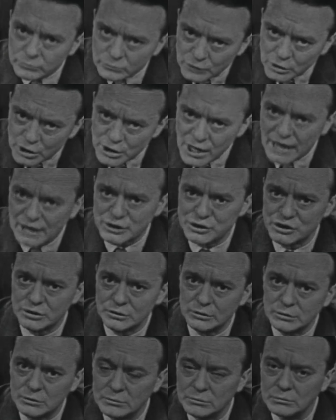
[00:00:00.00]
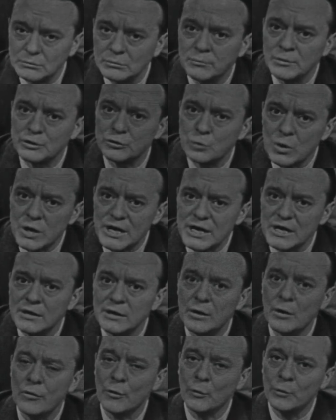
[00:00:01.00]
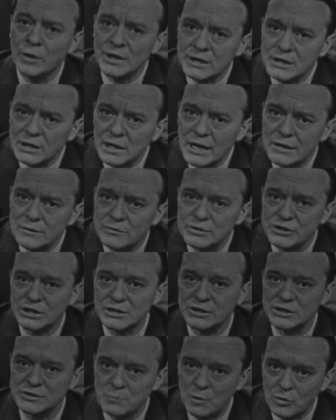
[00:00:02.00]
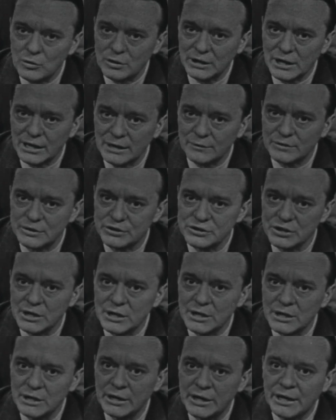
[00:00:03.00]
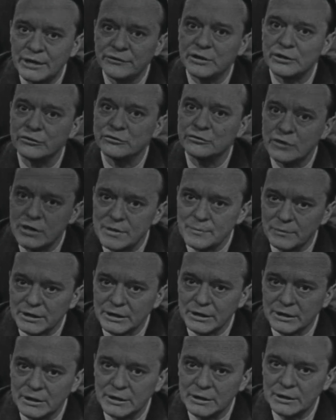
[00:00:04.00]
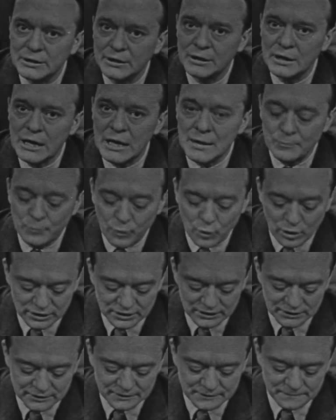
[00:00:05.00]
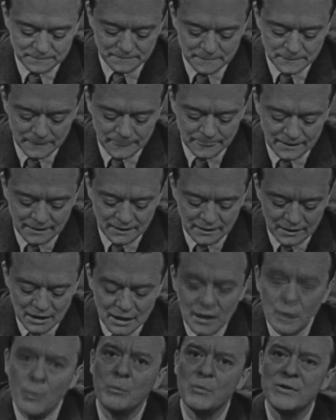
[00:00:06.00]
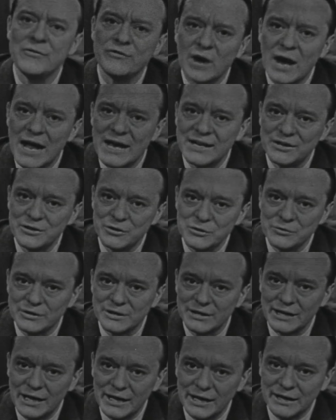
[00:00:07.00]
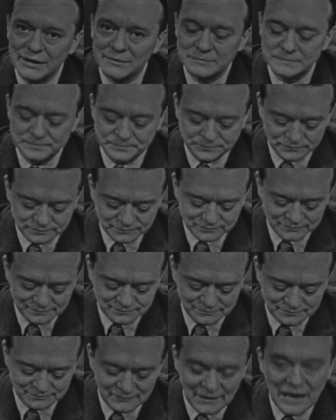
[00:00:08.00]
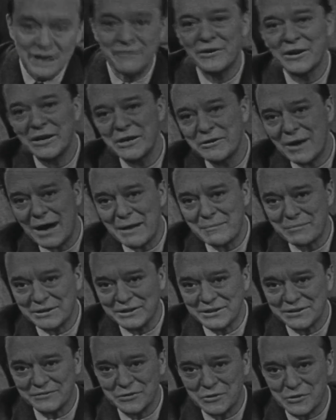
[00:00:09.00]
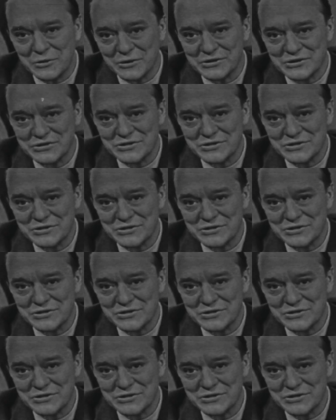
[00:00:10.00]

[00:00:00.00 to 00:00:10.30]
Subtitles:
connection between the written language and the spoken language is extremely important. Now, what we try to do today, and very rapidly, of course,